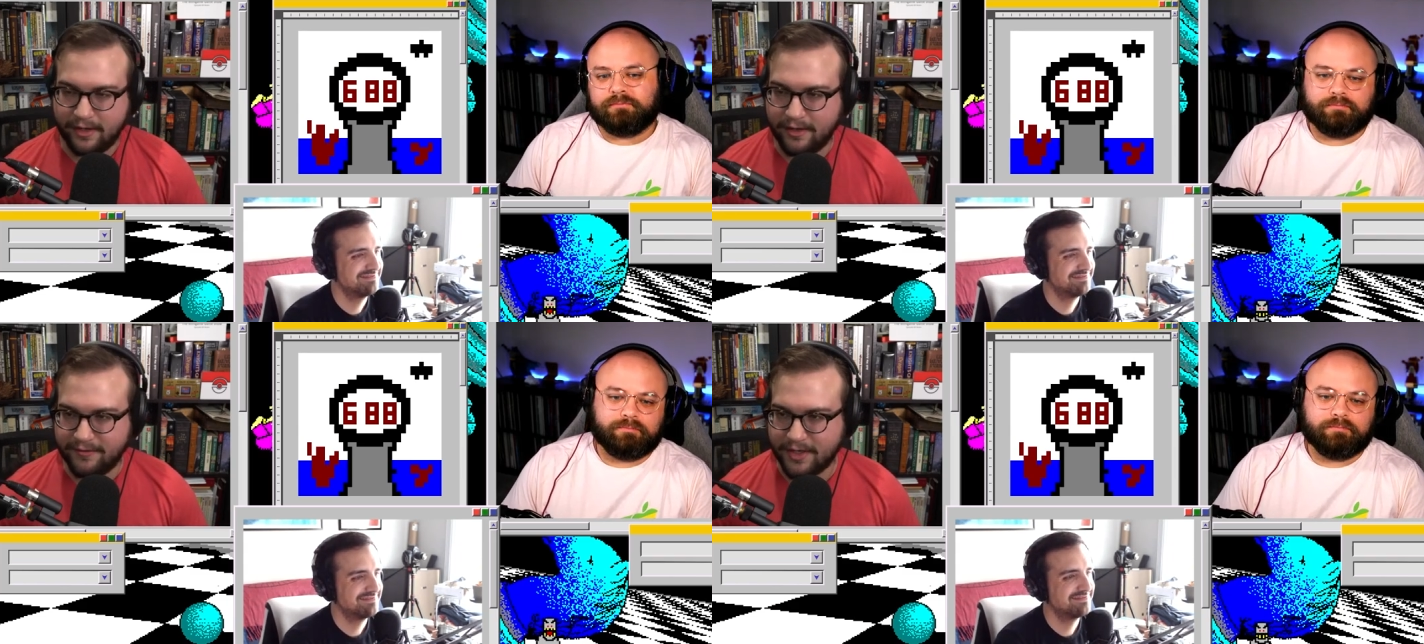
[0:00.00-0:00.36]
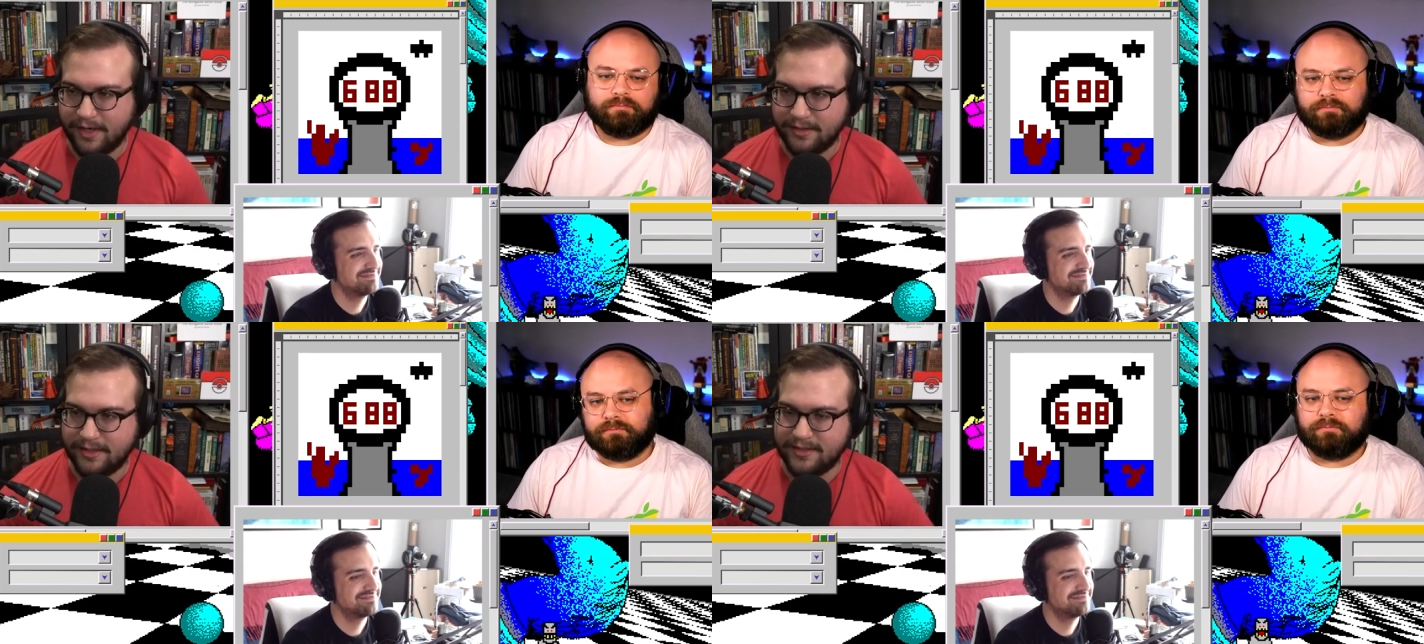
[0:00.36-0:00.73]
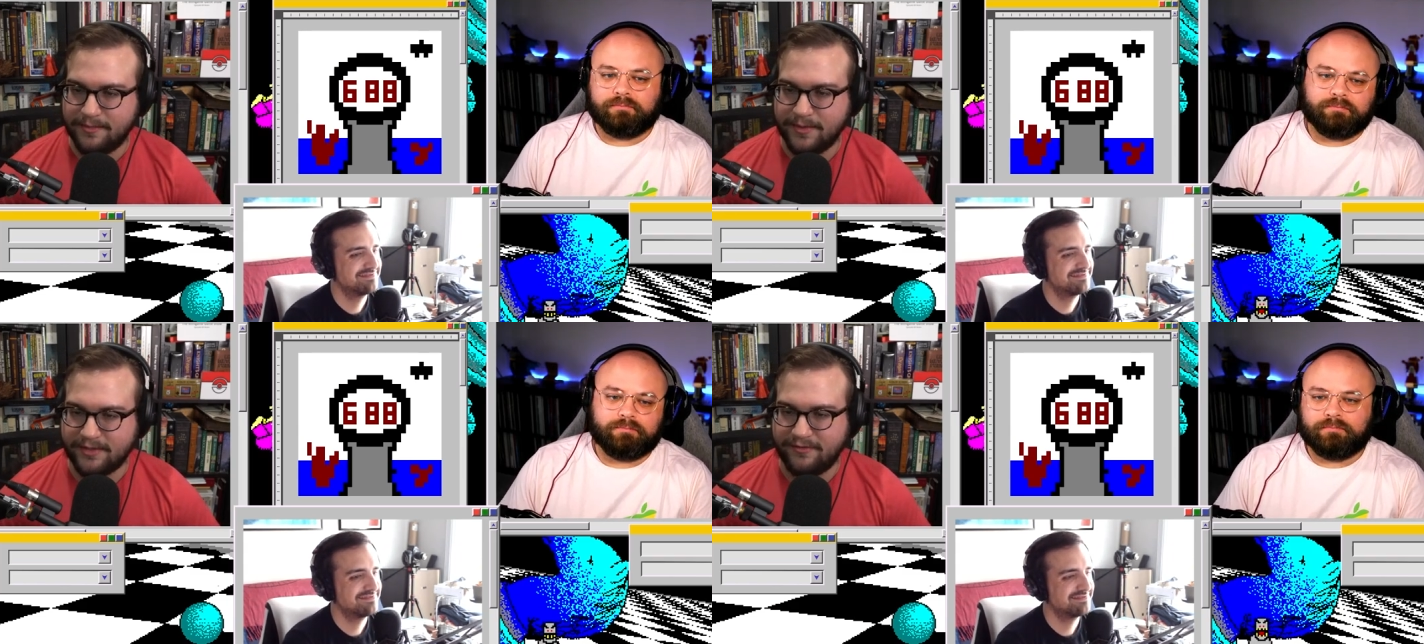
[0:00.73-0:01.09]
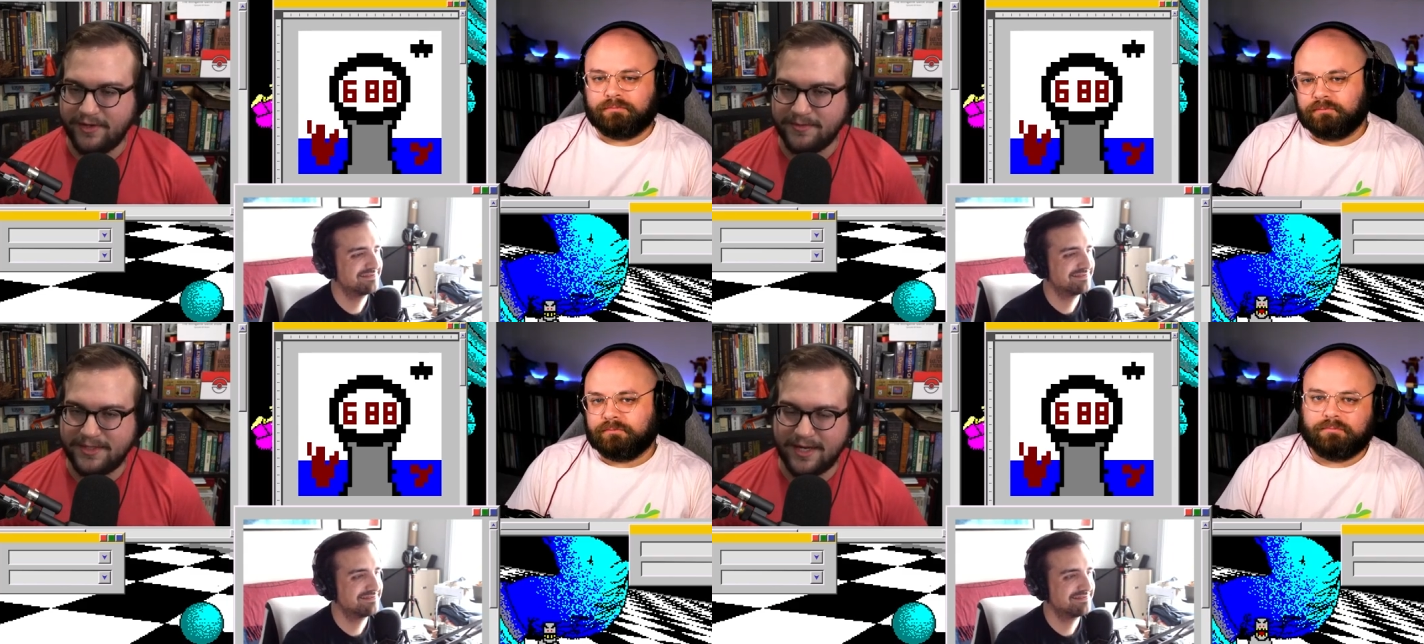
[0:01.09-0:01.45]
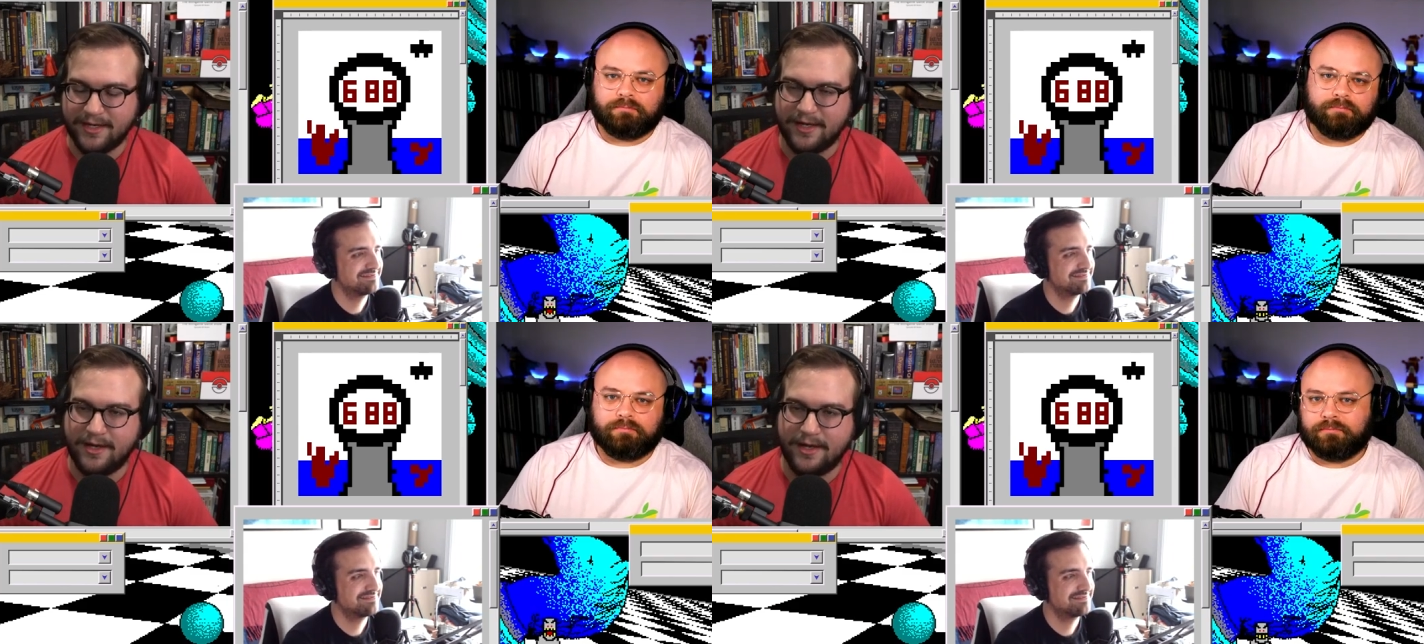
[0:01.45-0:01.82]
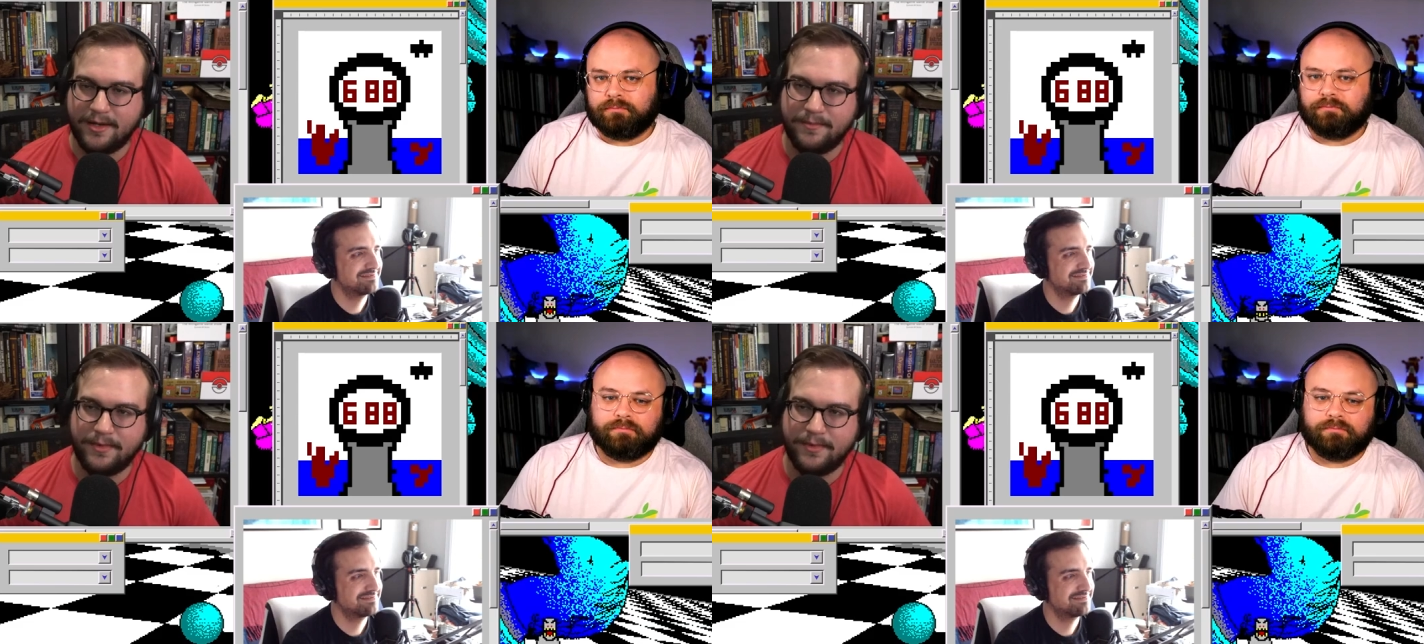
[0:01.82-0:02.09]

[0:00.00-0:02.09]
Speaker 1: all of our content subpixelfilms.com.